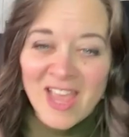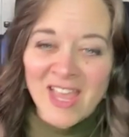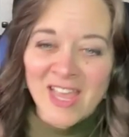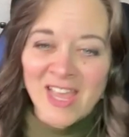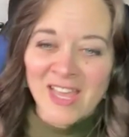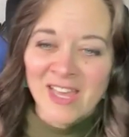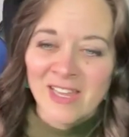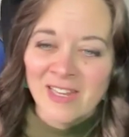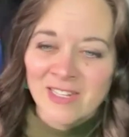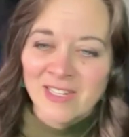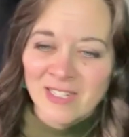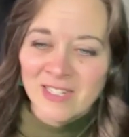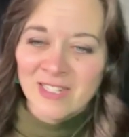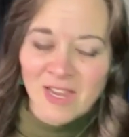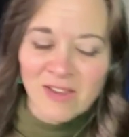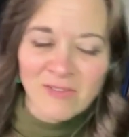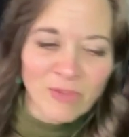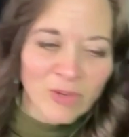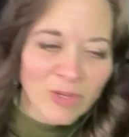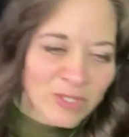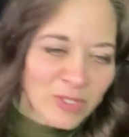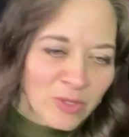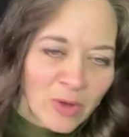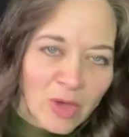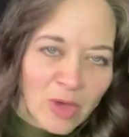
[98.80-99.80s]
And
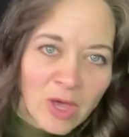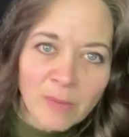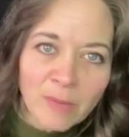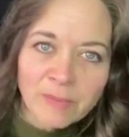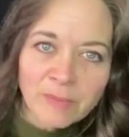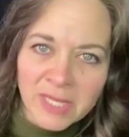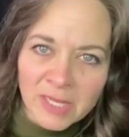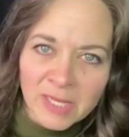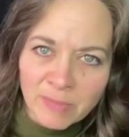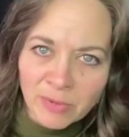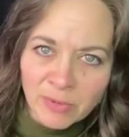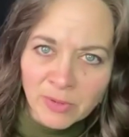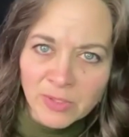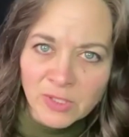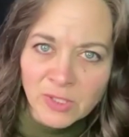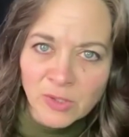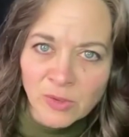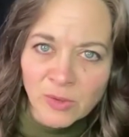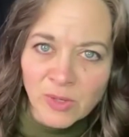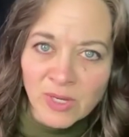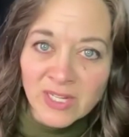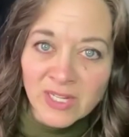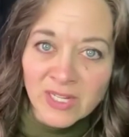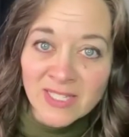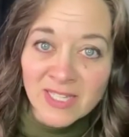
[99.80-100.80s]
I've also helped people
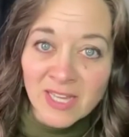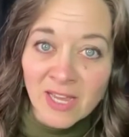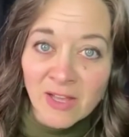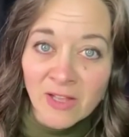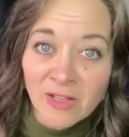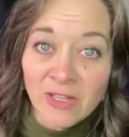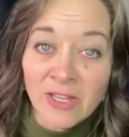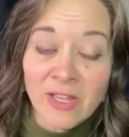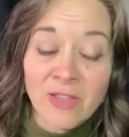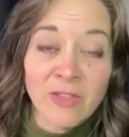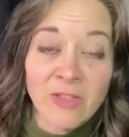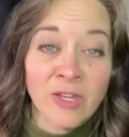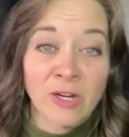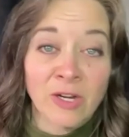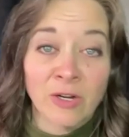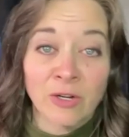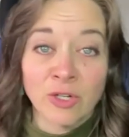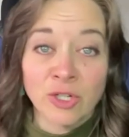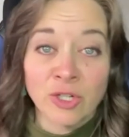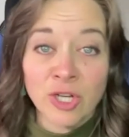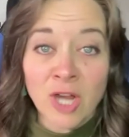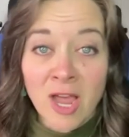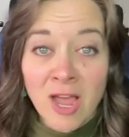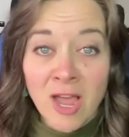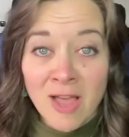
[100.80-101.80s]
to excel in their
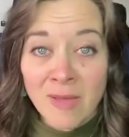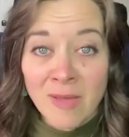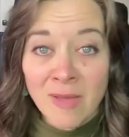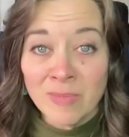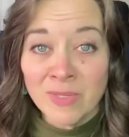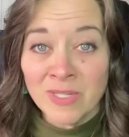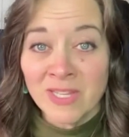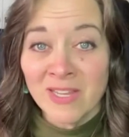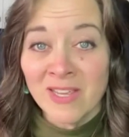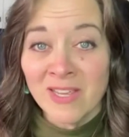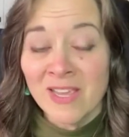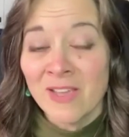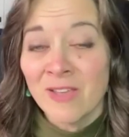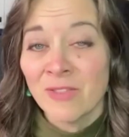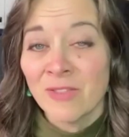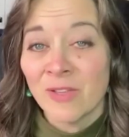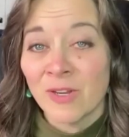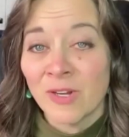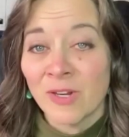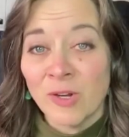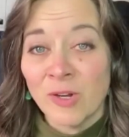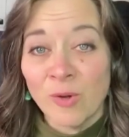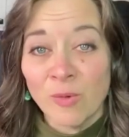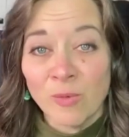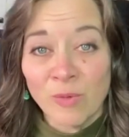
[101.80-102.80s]
jobs,
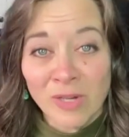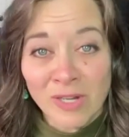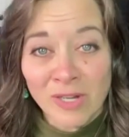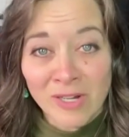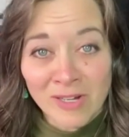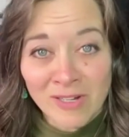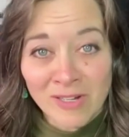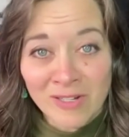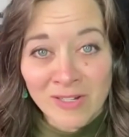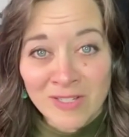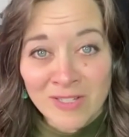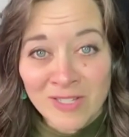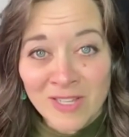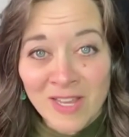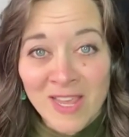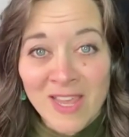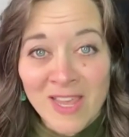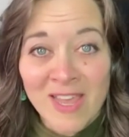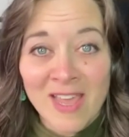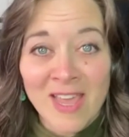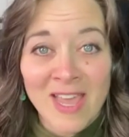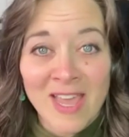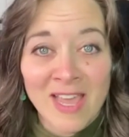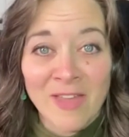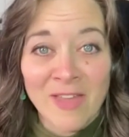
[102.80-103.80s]
their careers,
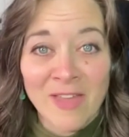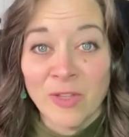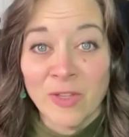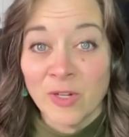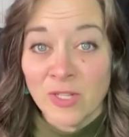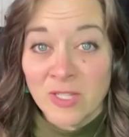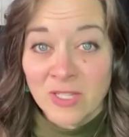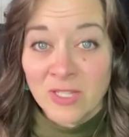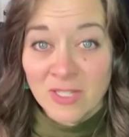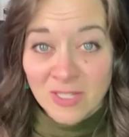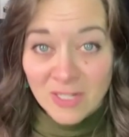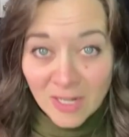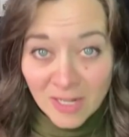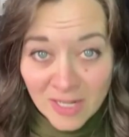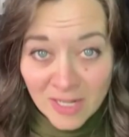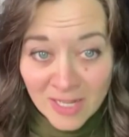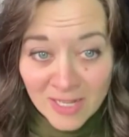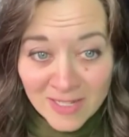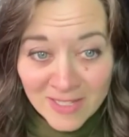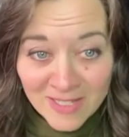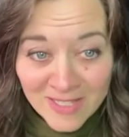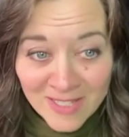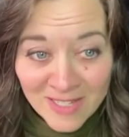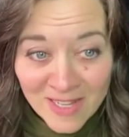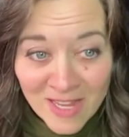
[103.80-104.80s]
and their
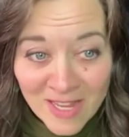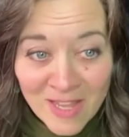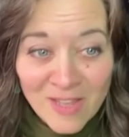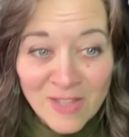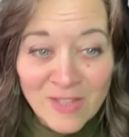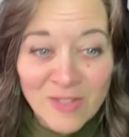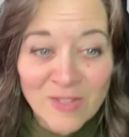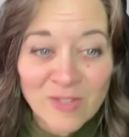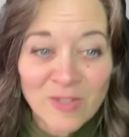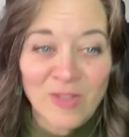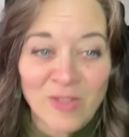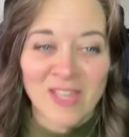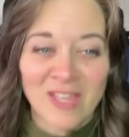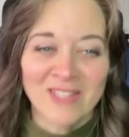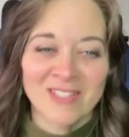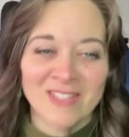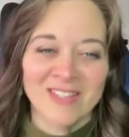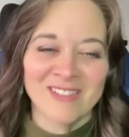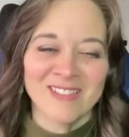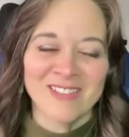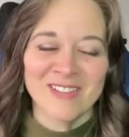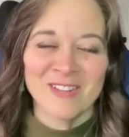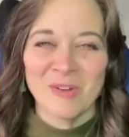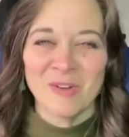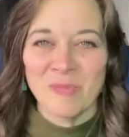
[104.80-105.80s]
studies. So that's
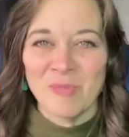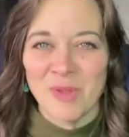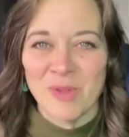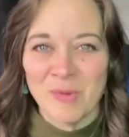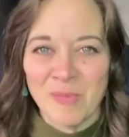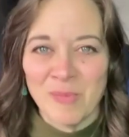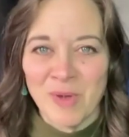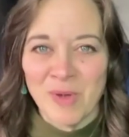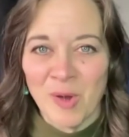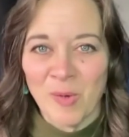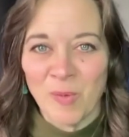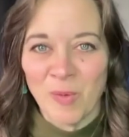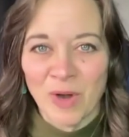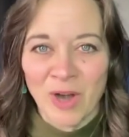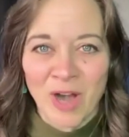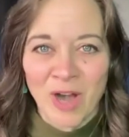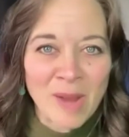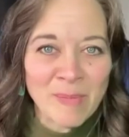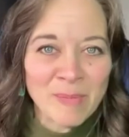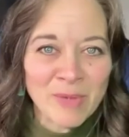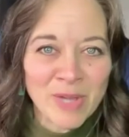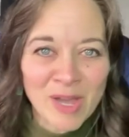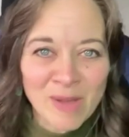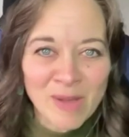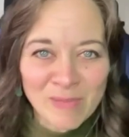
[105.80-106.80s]
a little bit about where
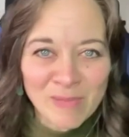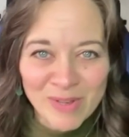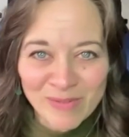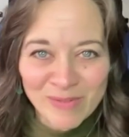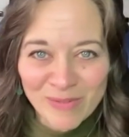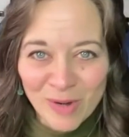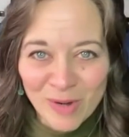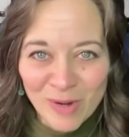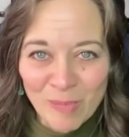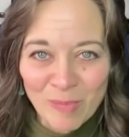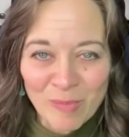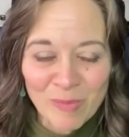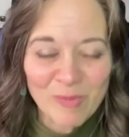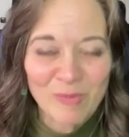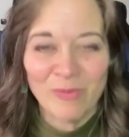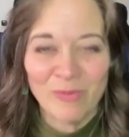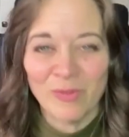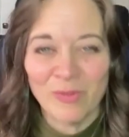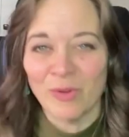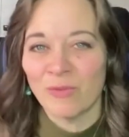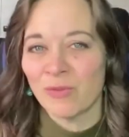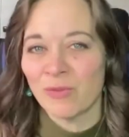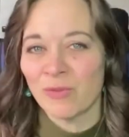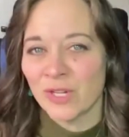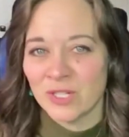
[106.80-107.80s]
I'm coming from.
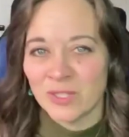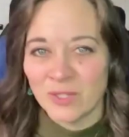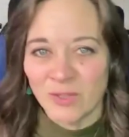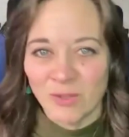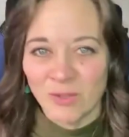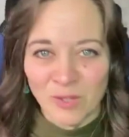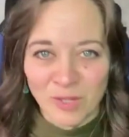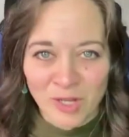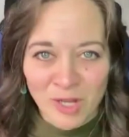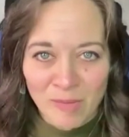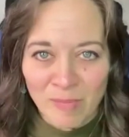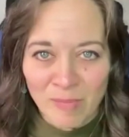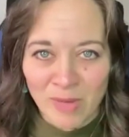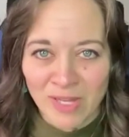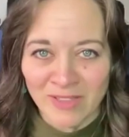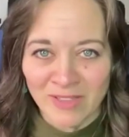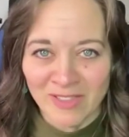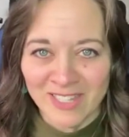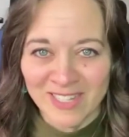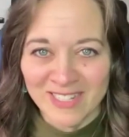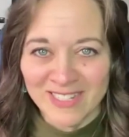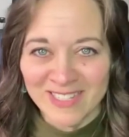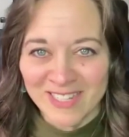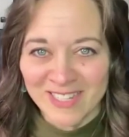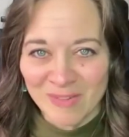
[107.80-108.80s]
Feel free to look at my
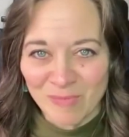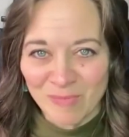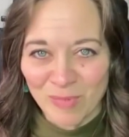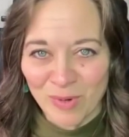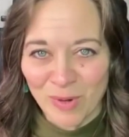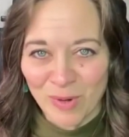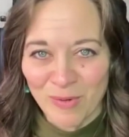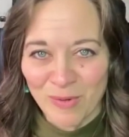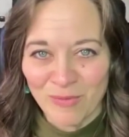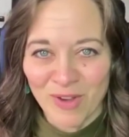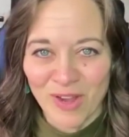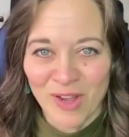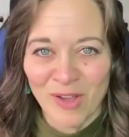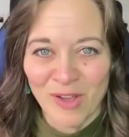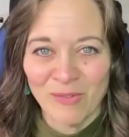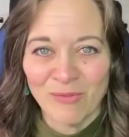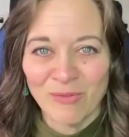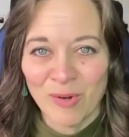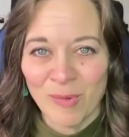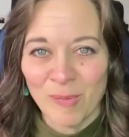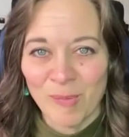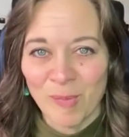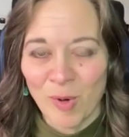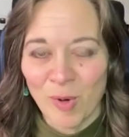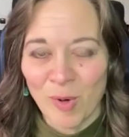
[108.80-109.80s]
LinkedIn profile
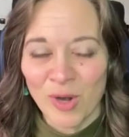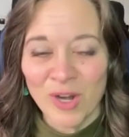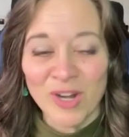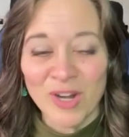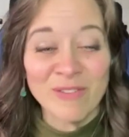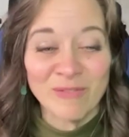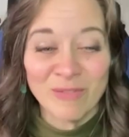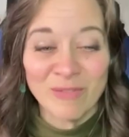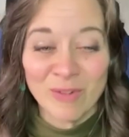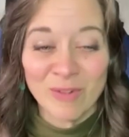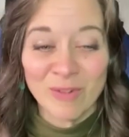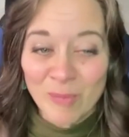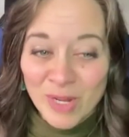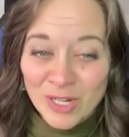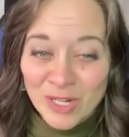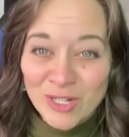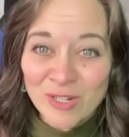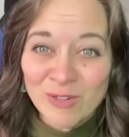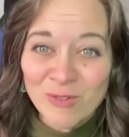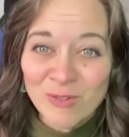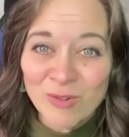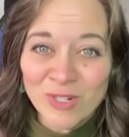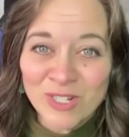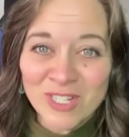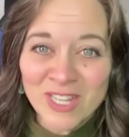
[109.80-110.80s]
for more
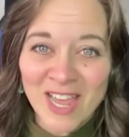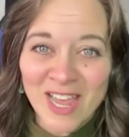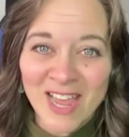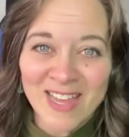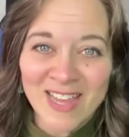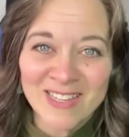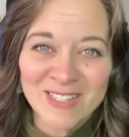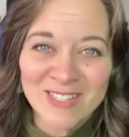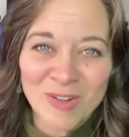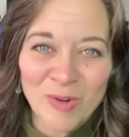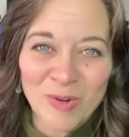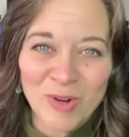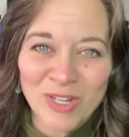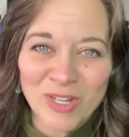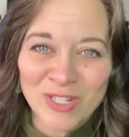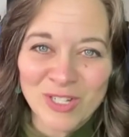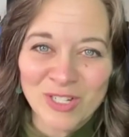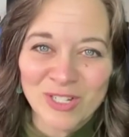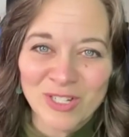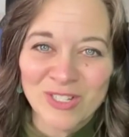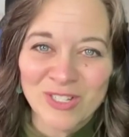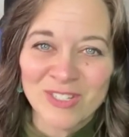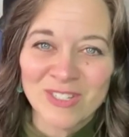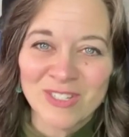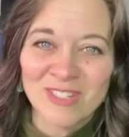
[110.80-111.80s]
information or to ask
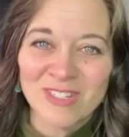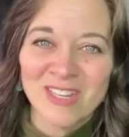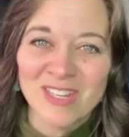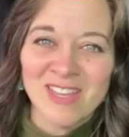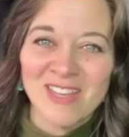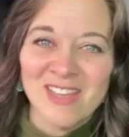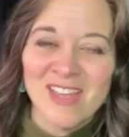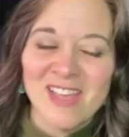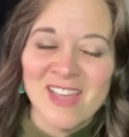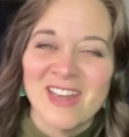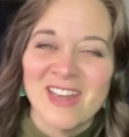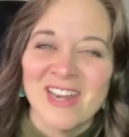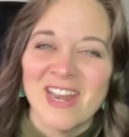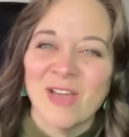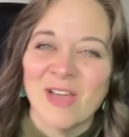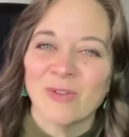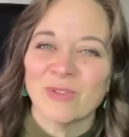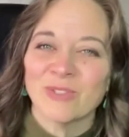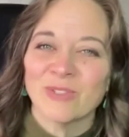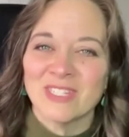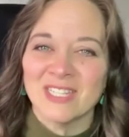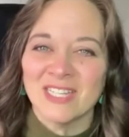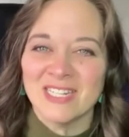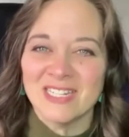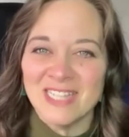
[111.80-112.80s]
questions. Now,
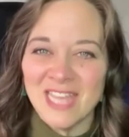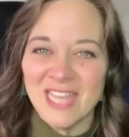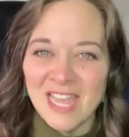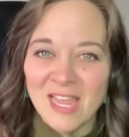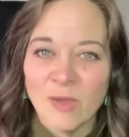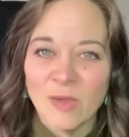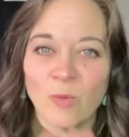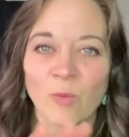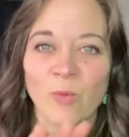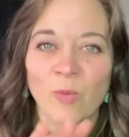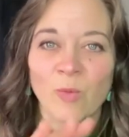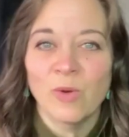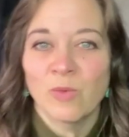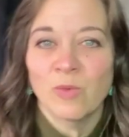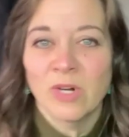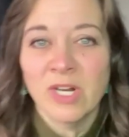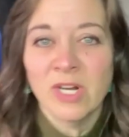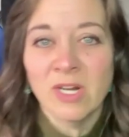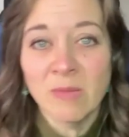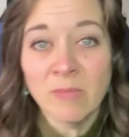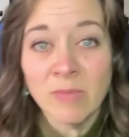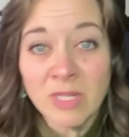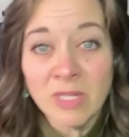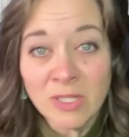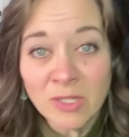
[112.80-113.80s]
today, what we're
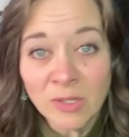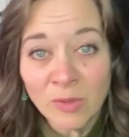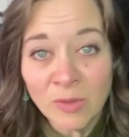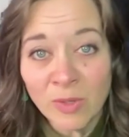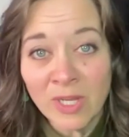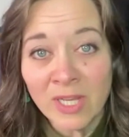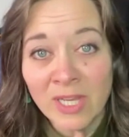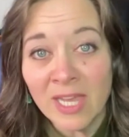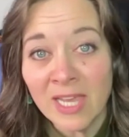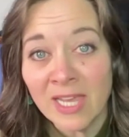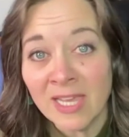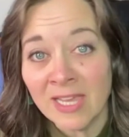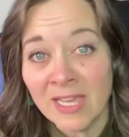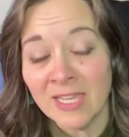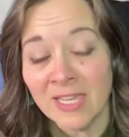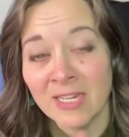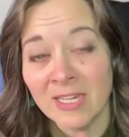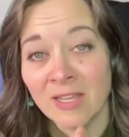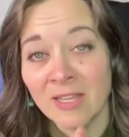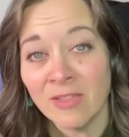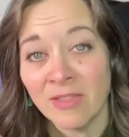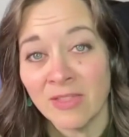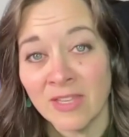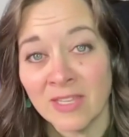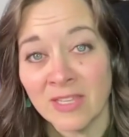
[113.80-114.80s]
going to be doing
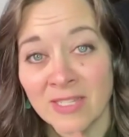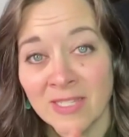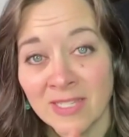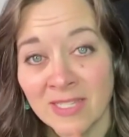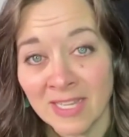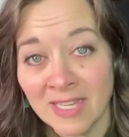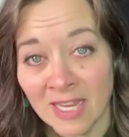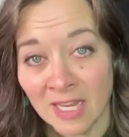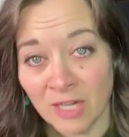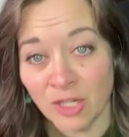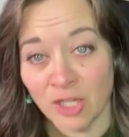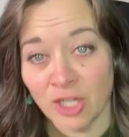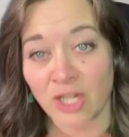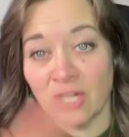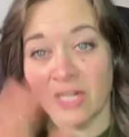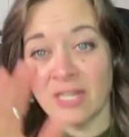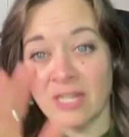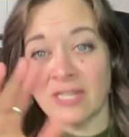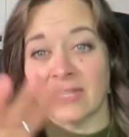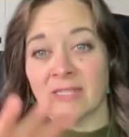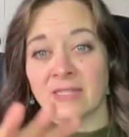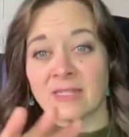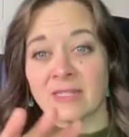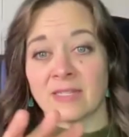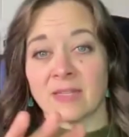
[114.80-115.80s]
in this session
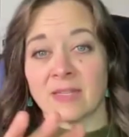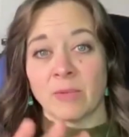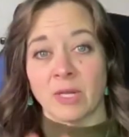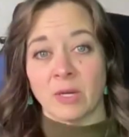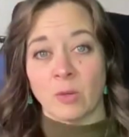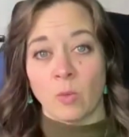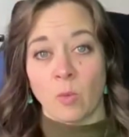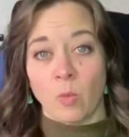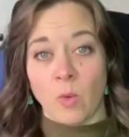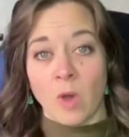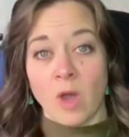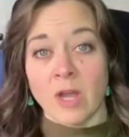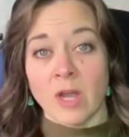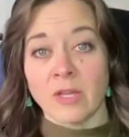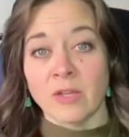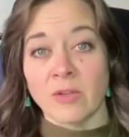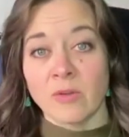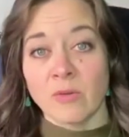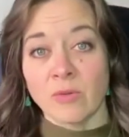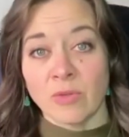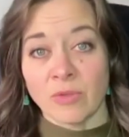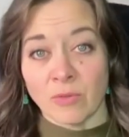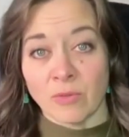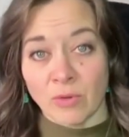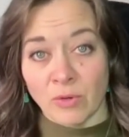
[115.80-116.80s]
is I'm going to walk
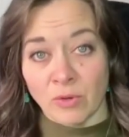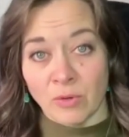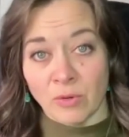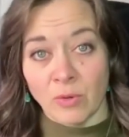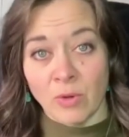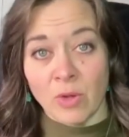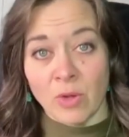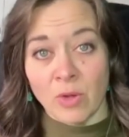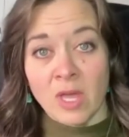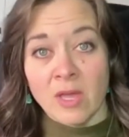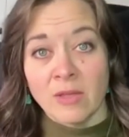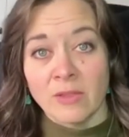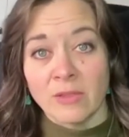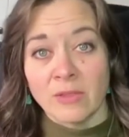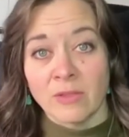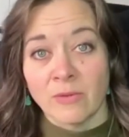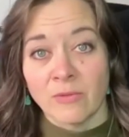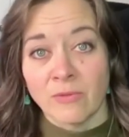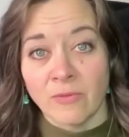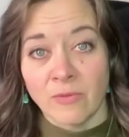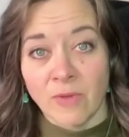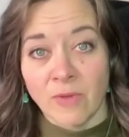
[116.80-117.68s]
you through the